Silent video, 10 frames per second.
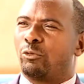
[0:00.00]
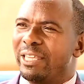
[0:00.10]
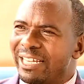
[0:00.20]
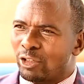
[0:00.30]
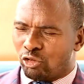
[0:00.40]

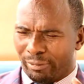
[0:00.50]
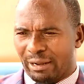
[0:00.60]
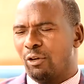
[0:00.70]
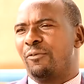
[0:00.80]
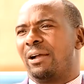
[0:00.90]
igicu
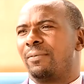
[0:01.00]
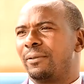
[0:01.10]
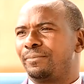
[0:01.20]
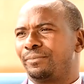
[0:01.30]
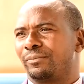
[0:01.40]
umva
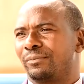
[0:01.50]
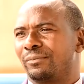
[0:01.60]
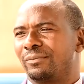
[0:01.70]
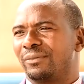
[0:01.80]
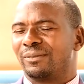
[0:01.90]

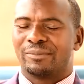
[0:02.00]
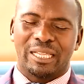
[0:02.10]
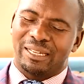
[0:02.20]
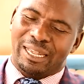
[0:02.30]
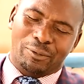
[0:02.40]

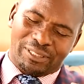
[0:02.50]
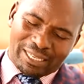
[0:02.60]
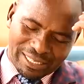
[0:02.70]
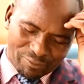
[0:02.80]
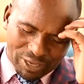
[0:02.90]
ariko
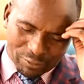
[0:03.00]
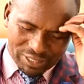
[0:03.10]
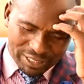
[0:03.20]
se nivuge